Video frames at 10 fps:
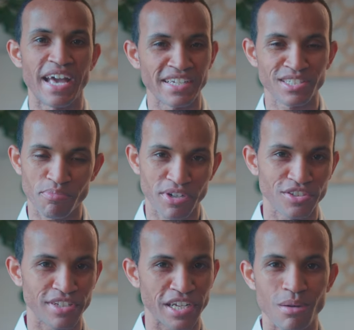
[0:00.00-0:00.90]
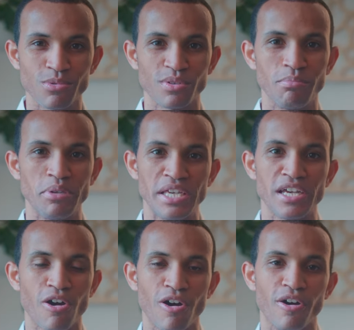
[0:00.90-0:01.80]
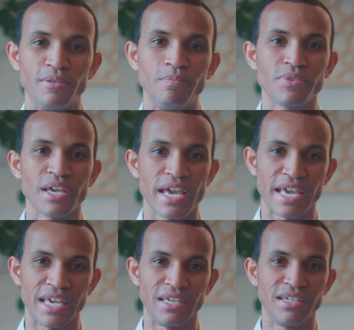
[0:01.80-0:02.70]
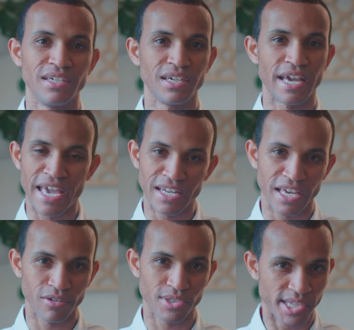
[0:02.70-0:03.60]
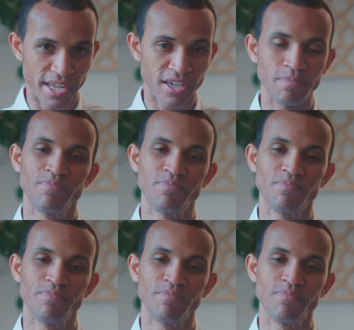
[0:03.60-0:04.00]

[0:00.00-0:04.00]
That's the pressure that comes with being on a handheld setup